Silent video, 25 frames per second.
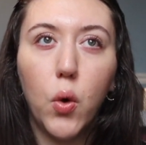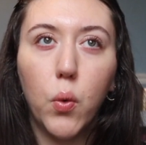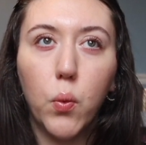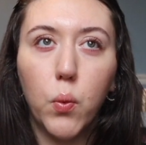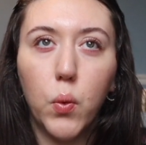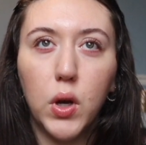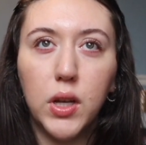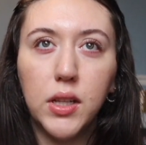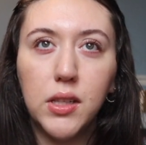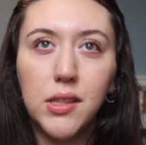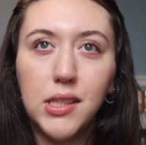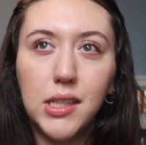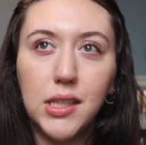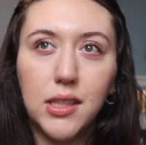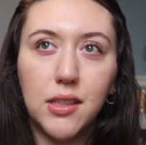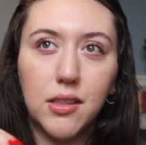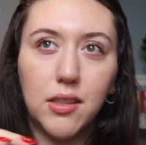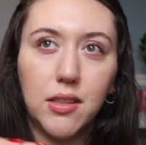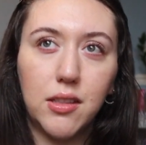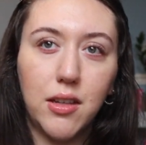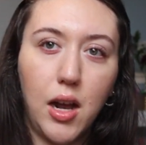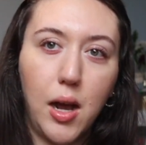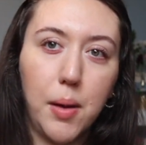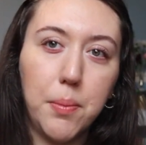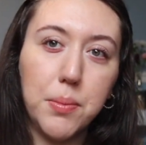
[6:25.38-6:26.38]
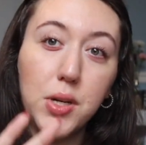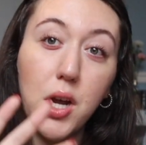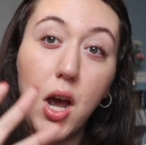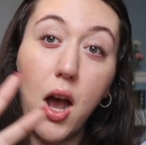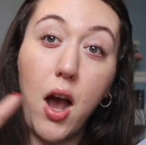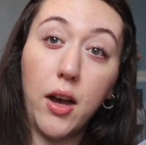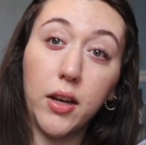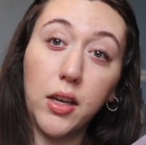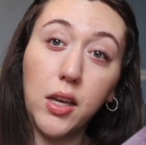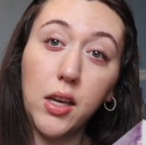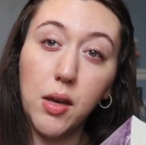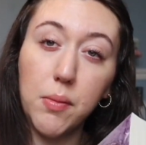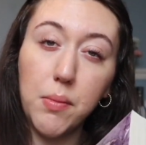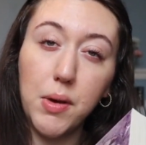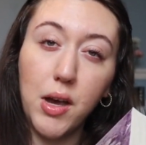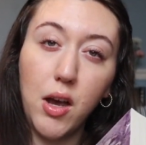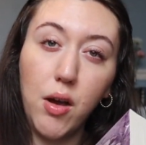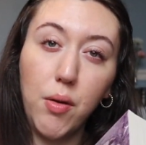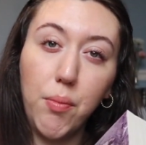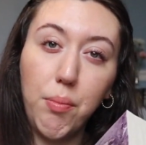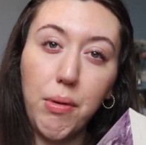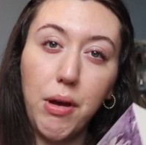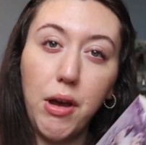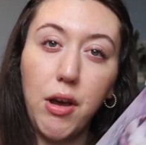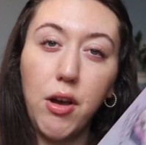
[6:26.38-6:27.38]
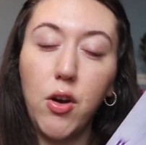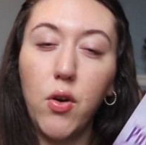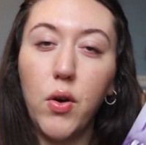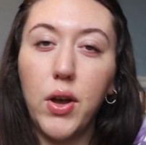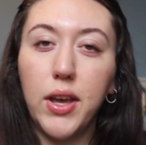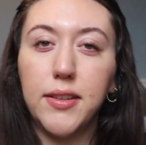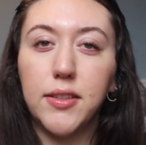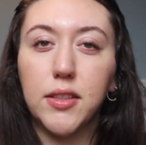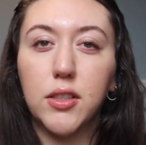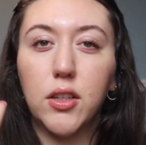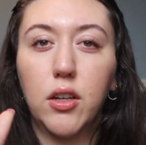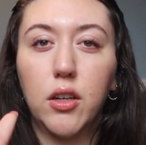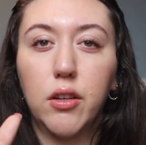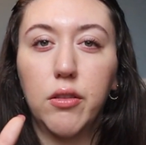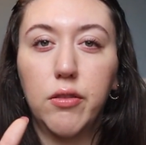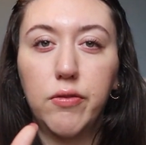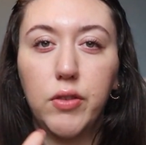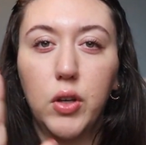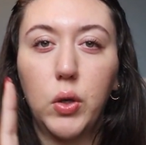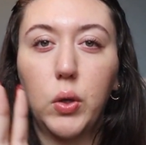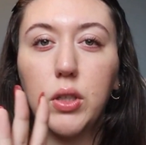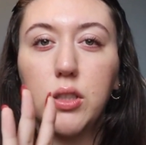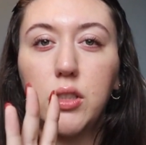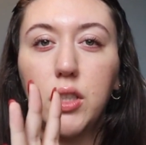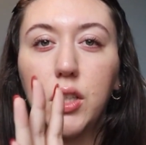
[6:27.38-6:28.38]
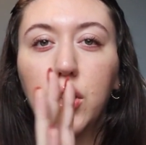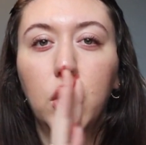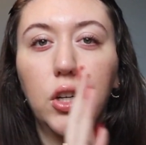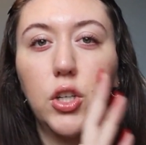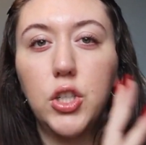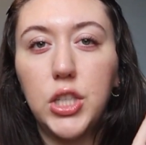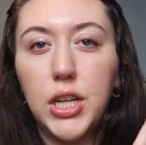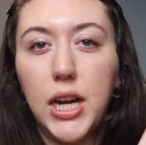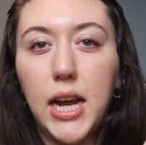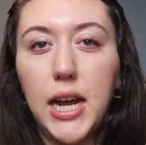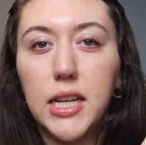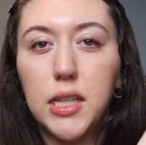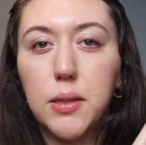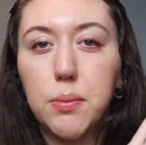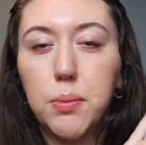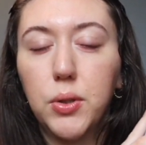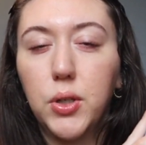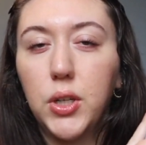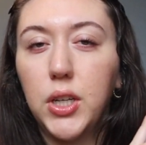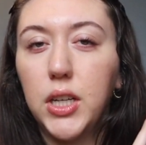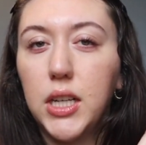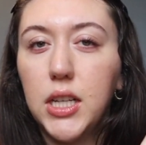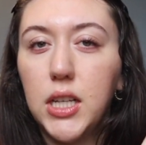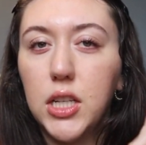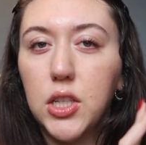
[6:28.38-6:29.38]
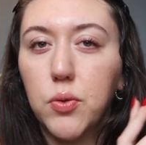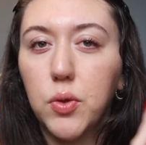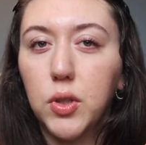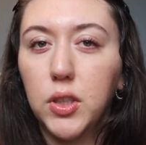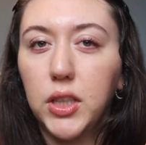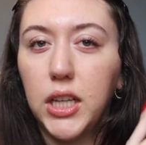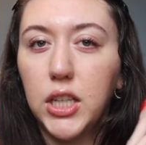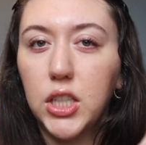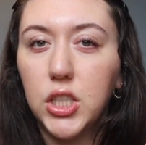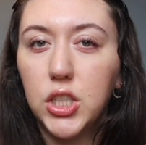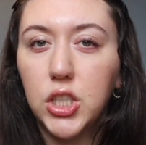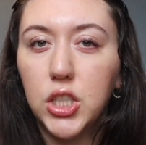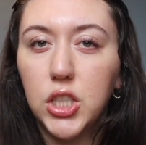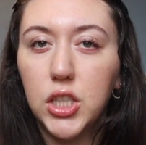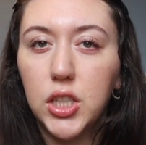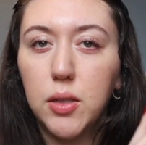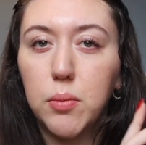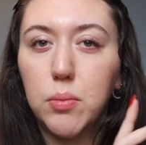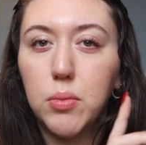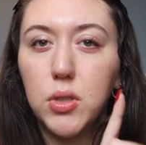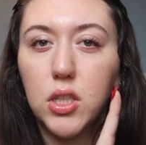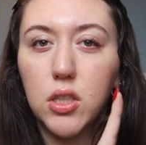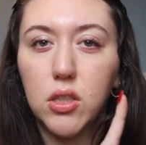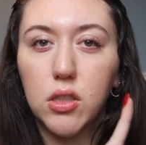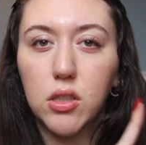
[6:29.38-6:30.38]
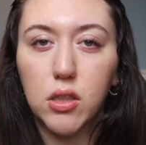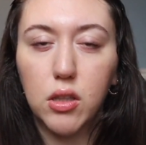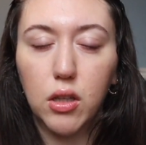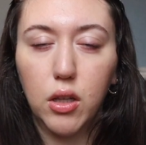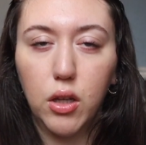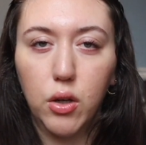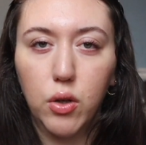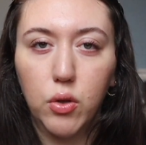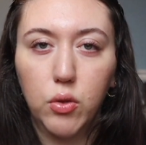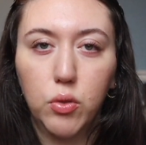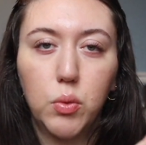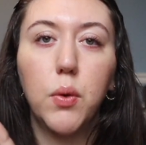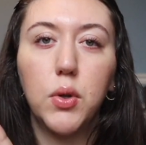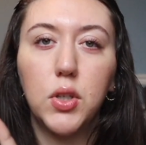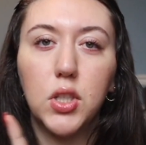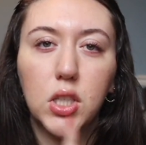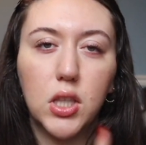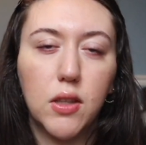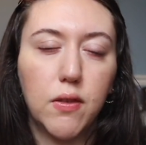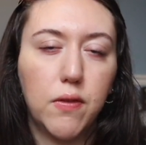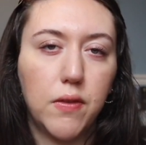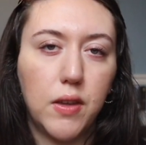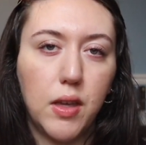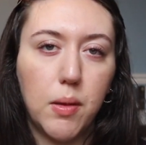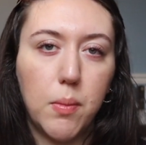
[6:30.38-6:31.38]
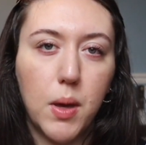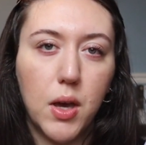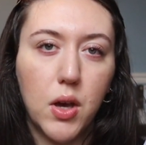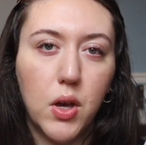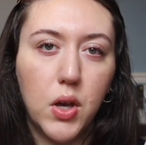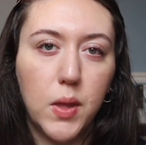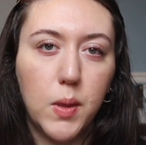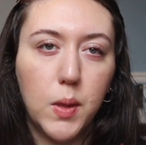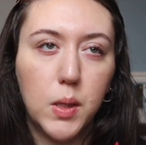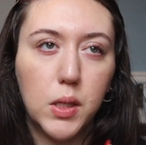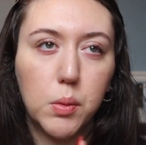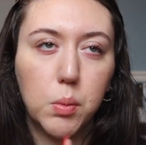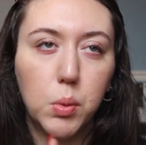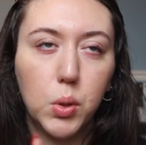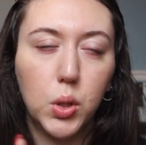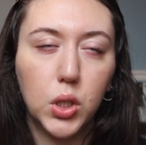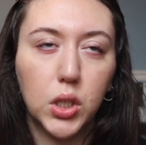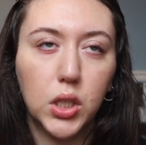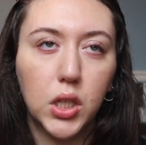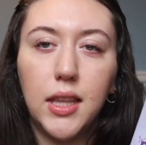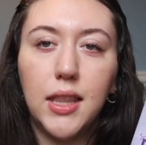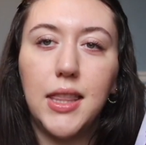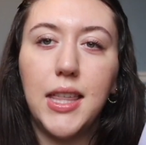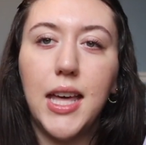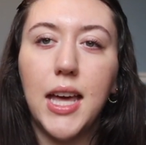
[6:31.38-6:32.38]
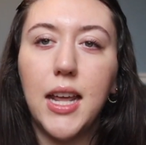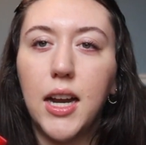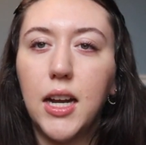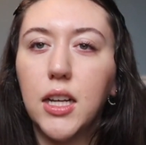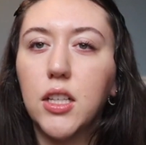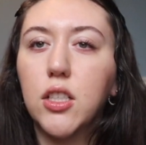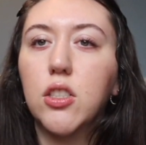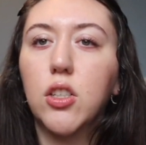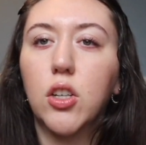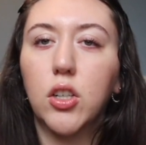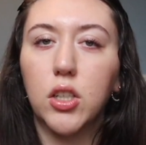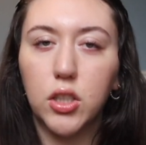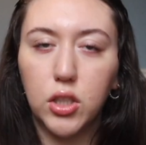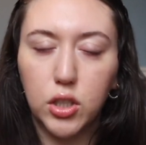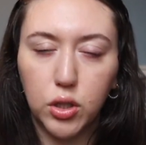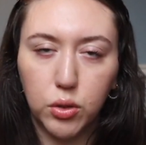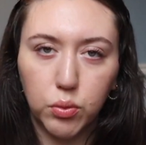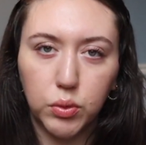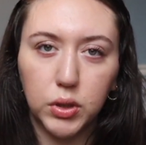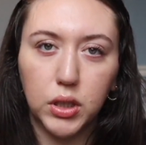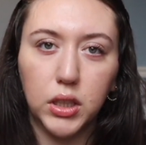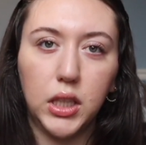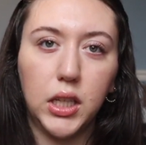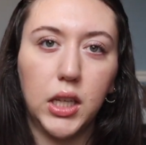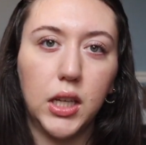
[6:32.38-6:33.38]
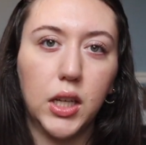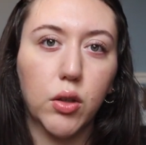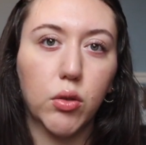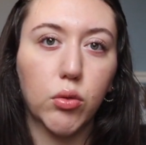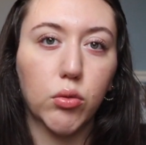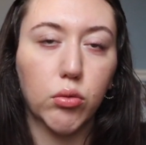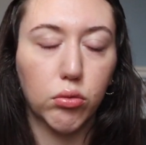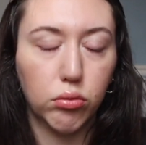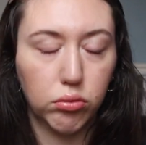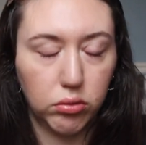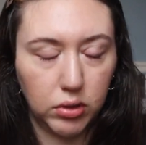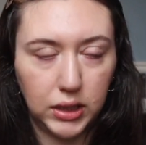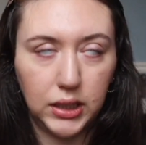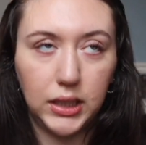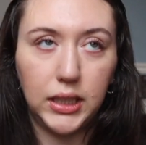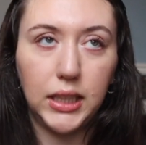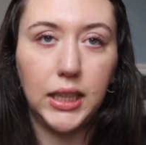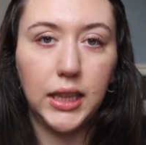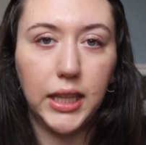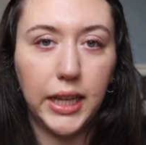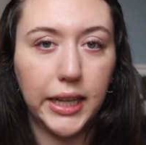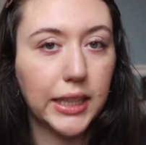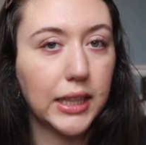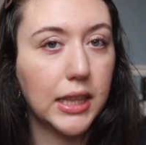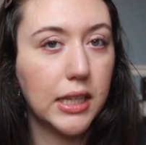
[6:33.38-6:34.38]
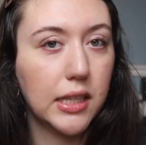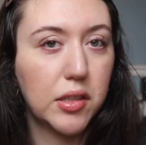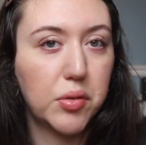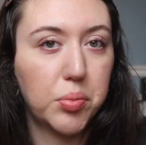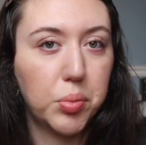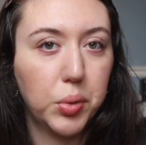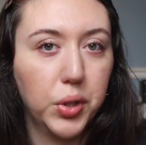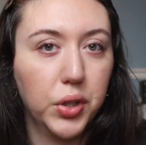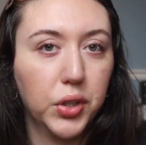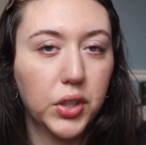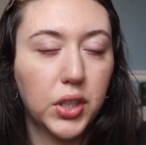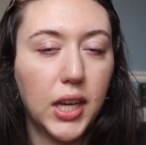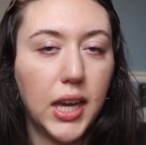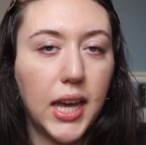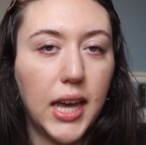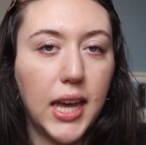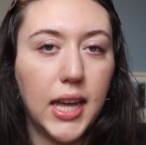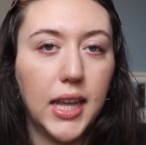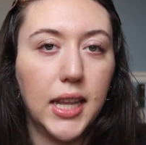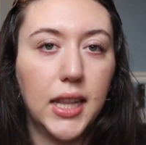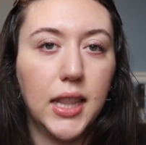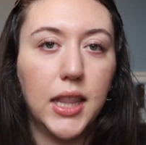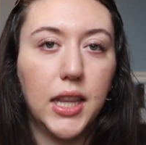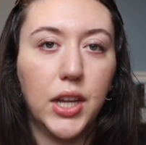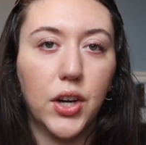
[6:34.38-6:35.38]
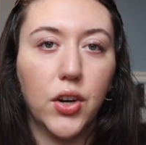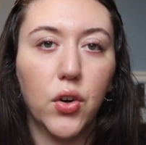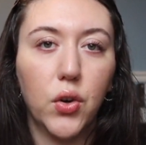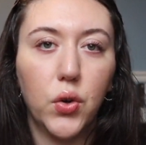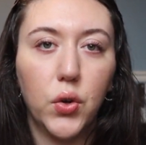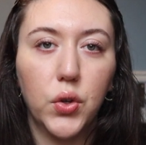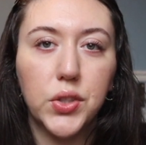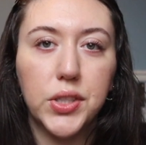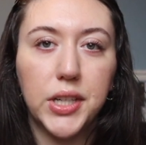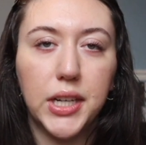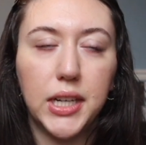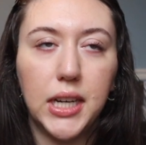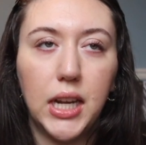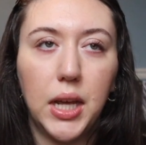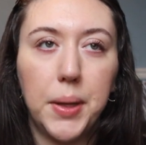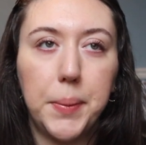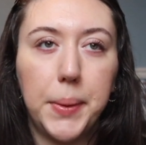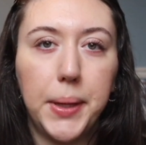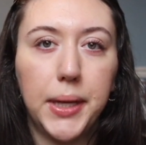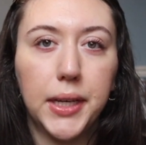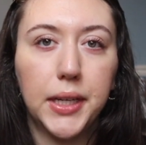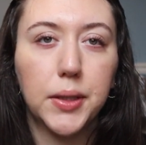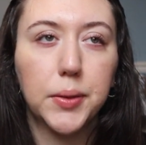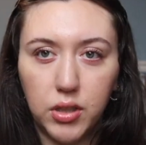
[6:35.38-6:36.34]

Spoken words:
once it stopped talking about Bo and started focusing on Jasper and his relationship to Sloane, which is the female in this book, then I started to really, really like this book and their whole dynamic.